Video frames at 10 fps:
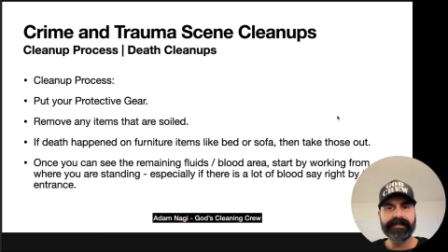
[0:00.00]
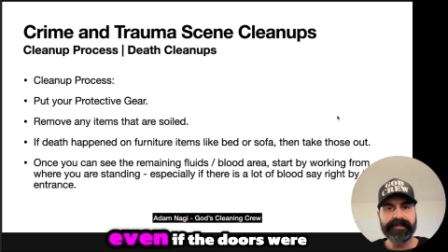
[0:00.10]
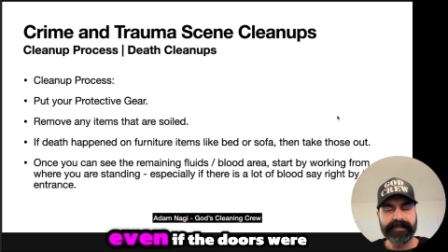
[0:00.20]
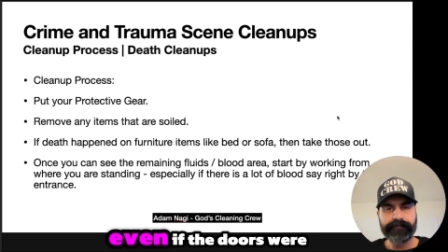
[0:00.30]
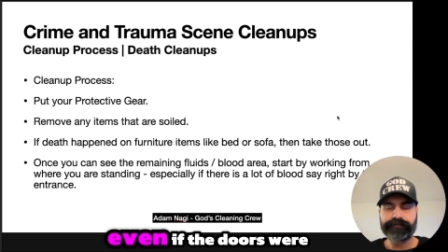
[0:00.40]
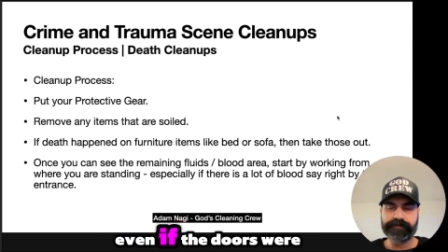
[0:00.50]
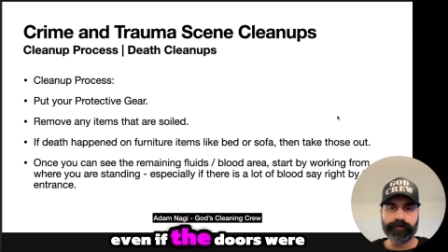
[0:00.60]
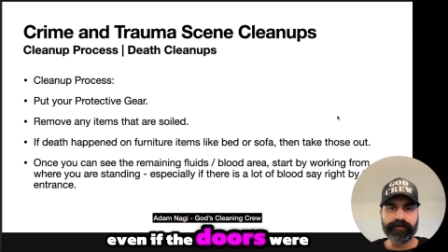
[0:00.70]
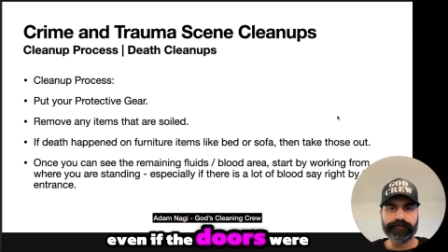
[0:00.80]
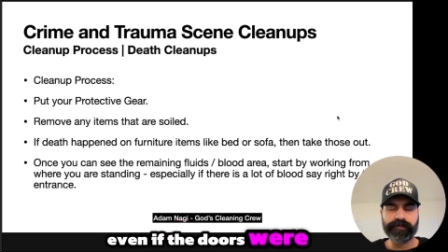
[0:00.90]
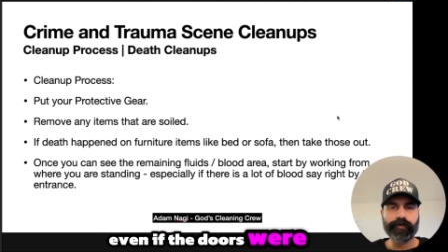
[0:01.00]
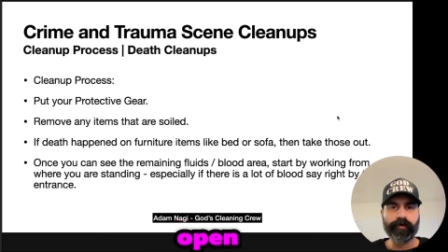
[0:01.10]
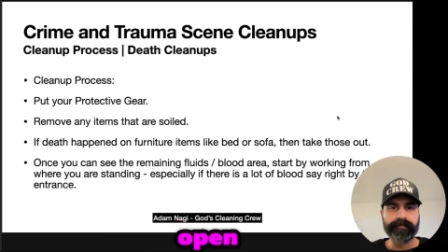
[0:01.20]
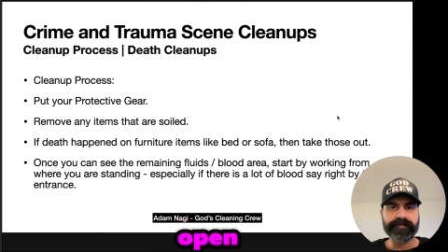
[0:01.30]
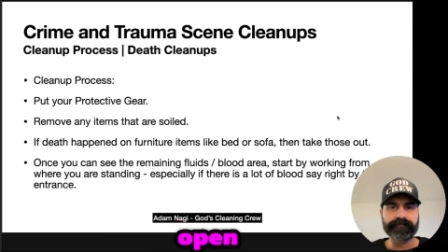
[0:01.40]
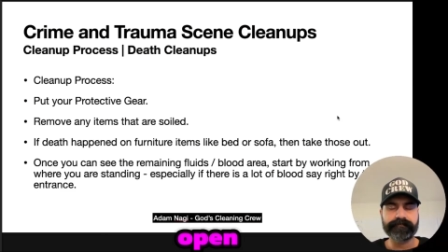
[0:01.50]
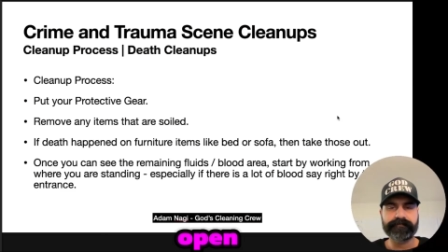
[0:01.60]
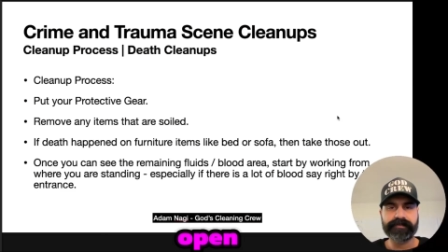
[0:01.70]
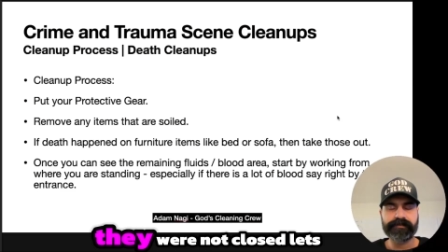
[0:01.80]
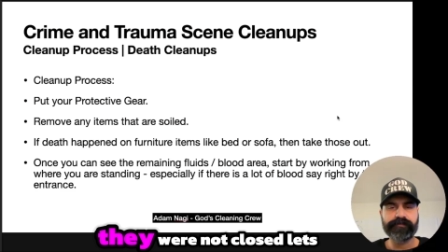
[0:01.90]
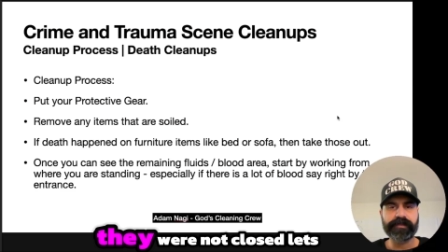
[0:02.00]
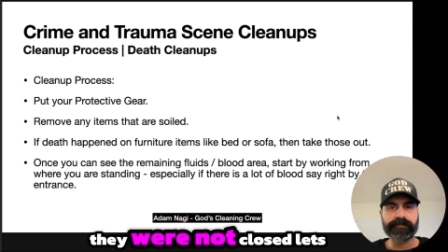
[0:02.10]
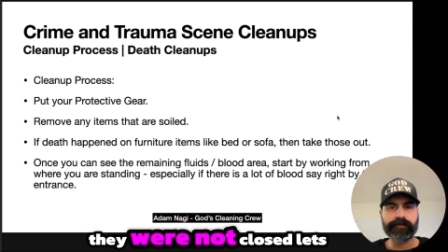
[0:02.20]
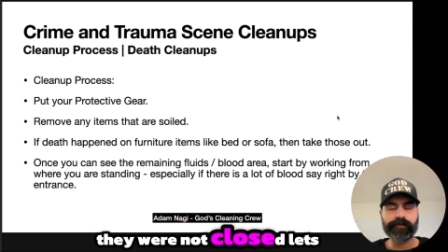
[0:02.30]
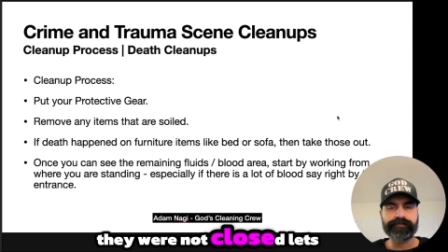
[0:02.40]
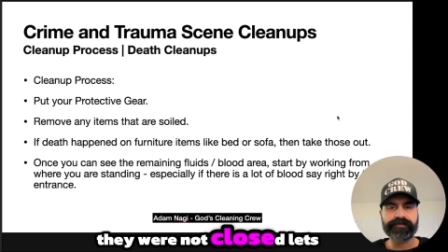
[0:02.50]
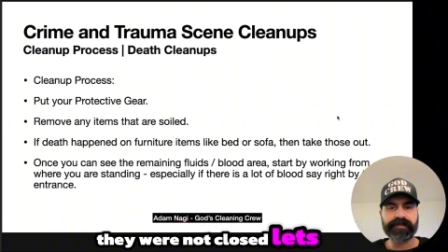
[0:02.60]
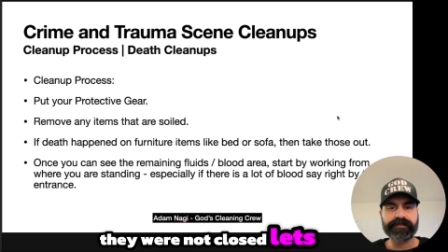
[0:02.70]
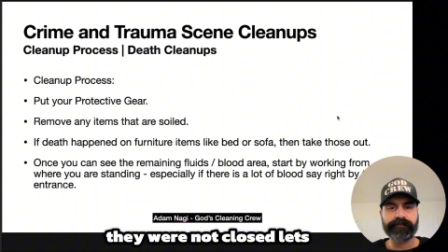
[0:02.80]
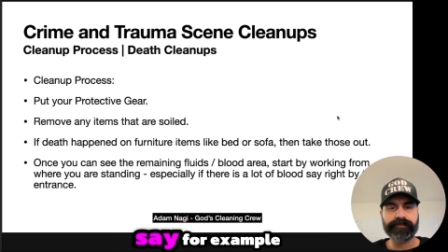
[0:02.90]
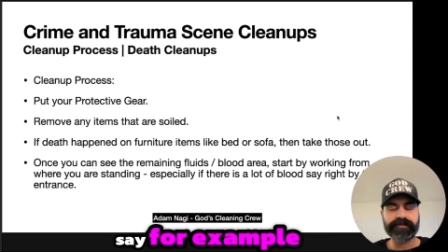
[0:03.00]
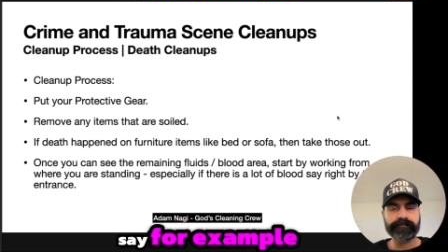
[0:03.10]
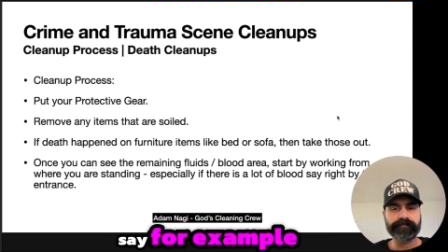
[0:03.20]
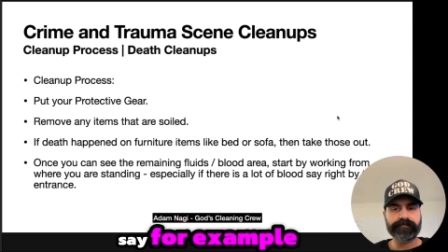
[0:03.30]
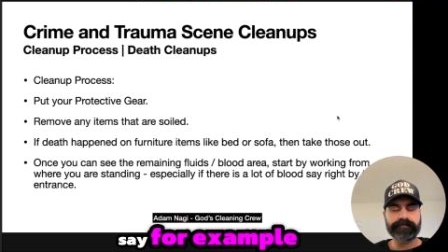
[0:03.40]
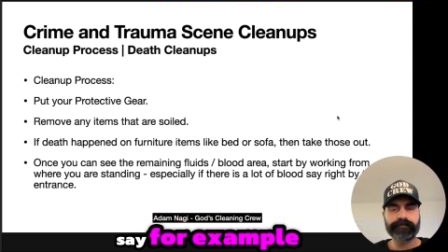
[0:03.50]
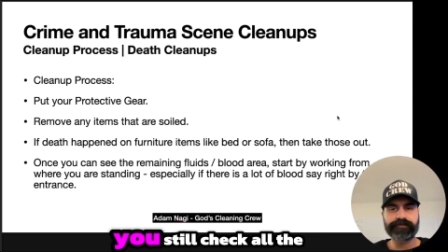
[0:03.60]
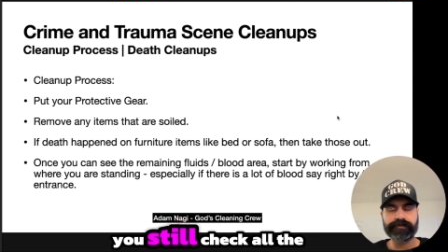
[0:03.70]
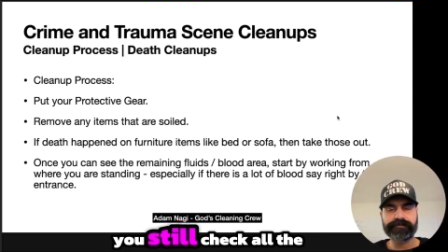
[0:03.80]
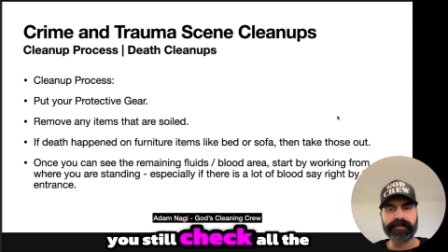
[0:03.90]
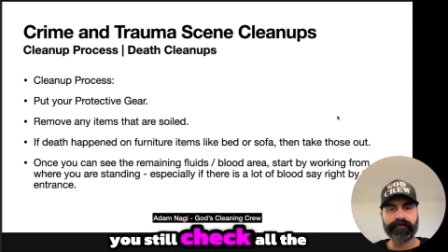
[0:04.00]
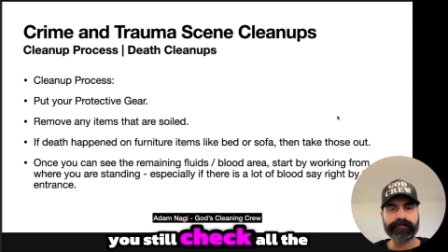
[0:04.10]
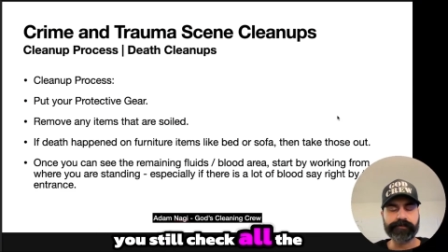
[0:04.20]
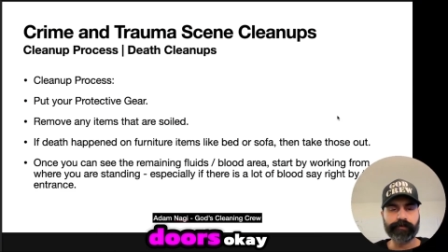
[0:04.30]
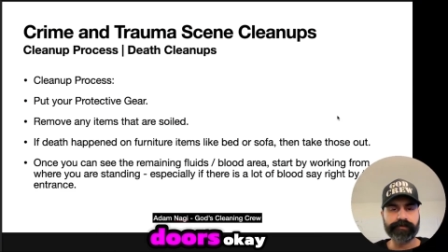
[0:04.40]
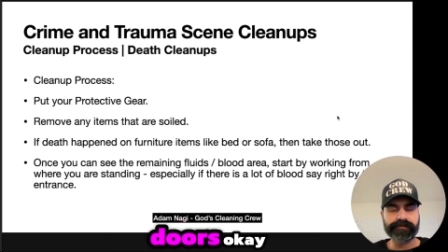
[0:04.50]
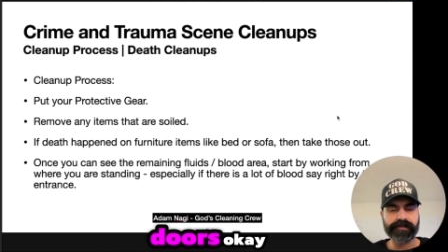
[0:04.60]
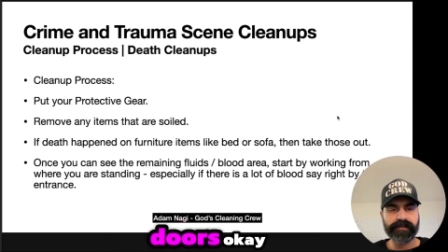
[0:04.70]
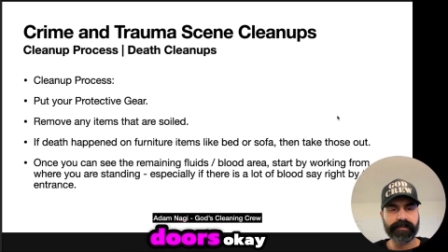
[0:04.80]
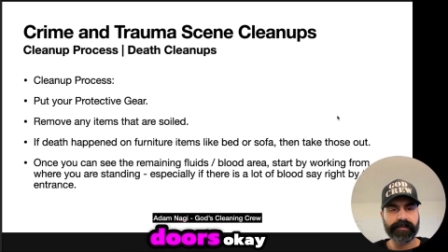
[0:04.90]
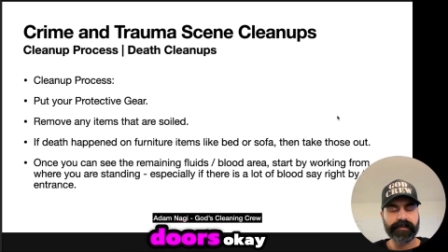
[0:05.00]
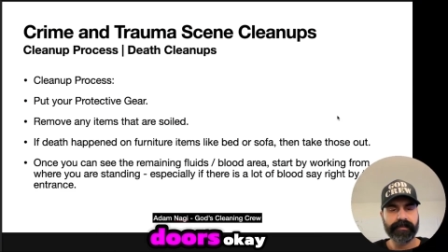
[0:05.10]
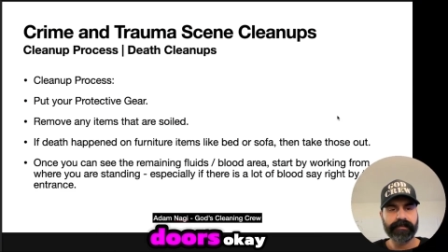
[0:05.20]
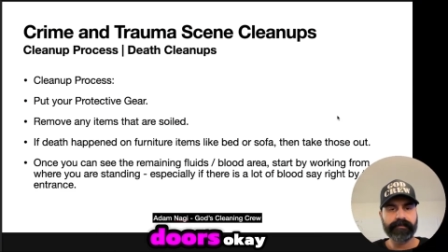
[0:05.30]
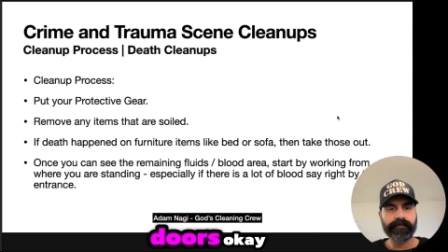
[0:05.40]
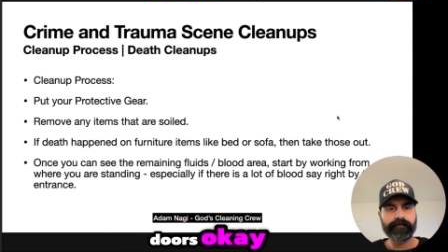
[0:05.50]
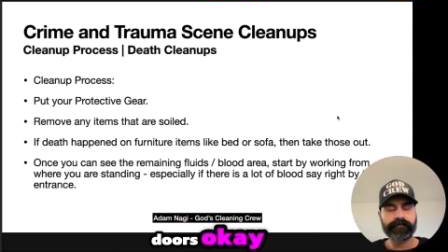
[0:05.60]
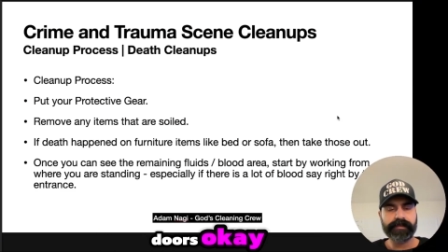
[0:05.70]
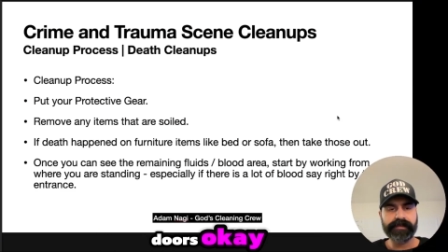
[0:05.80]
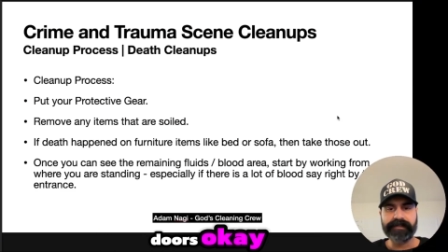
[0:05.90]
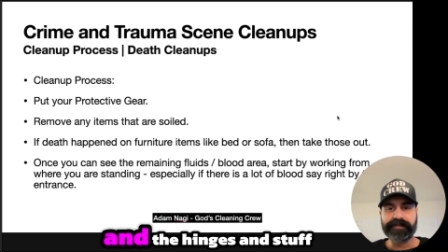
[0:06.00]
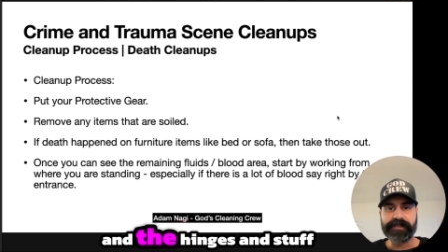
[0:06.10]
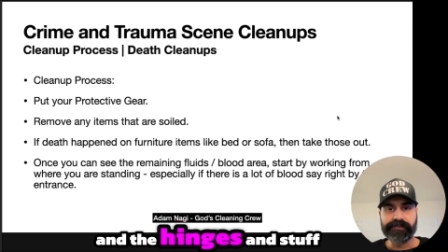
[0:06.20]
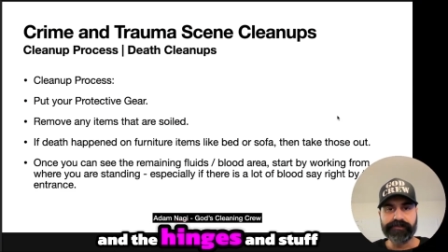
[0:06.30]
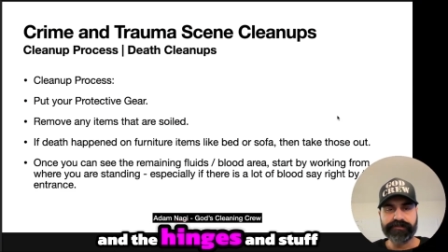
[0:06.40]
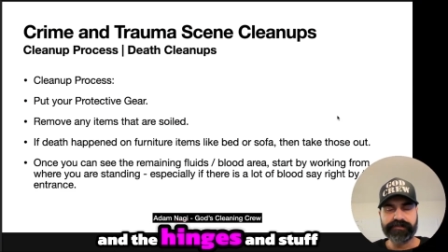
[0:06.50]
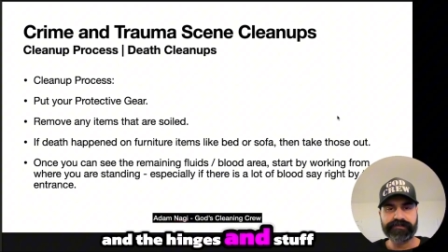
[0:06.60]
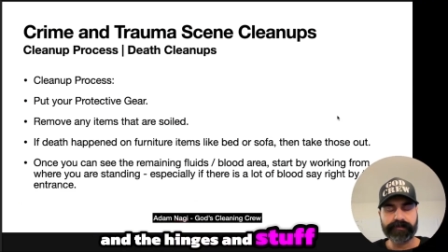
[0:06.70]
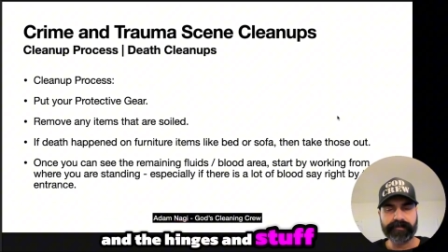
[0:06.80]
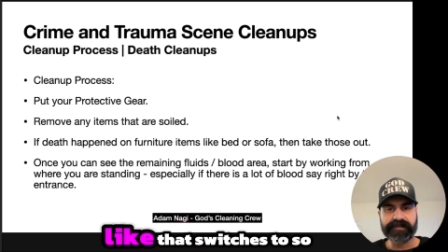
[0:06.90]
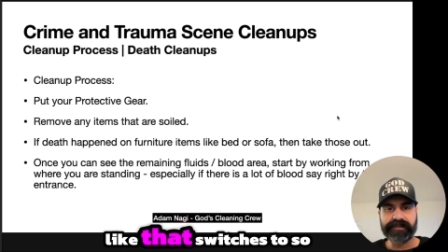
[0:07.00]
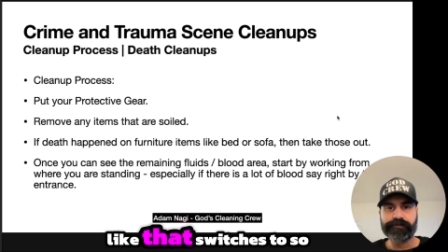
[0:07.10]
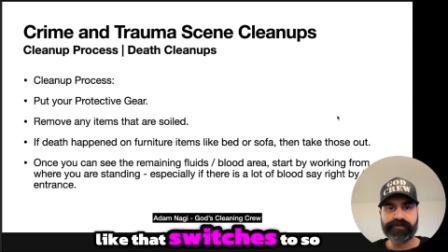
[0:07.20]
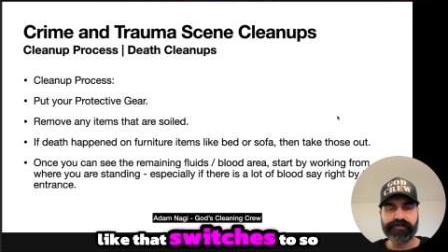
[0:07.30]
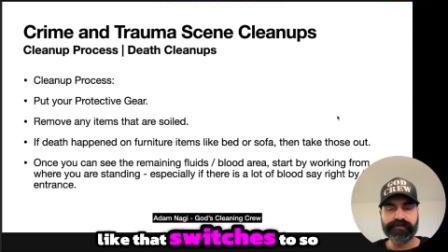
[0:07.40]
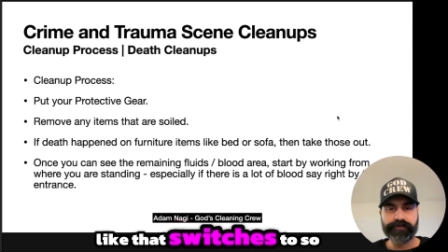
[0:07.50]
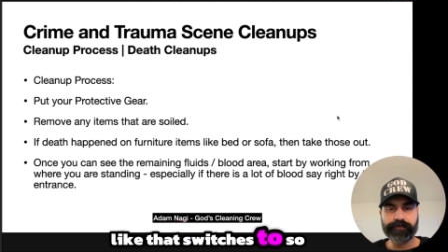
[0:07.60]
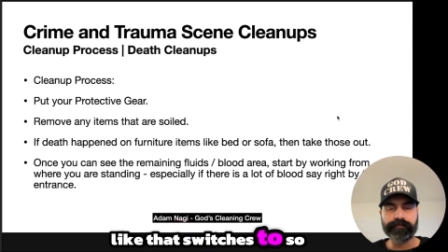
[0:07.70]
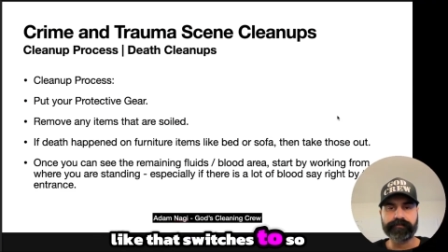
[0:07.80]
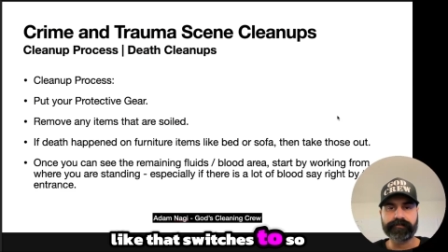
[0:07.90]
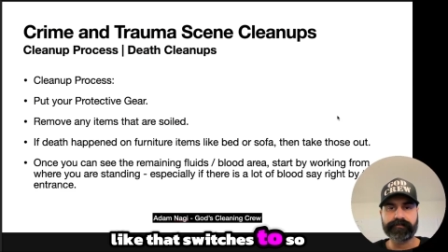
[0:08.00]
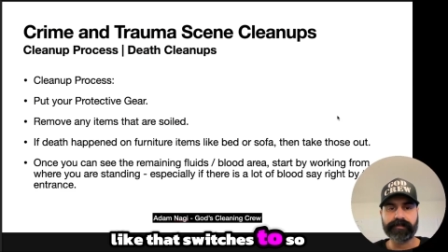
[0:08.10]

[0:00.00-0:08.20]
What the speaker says: Even if the doors were open, they were not closed. Let's say, for example, you still check all the doors. Okay, and the hinges and stuff like that, the switches too.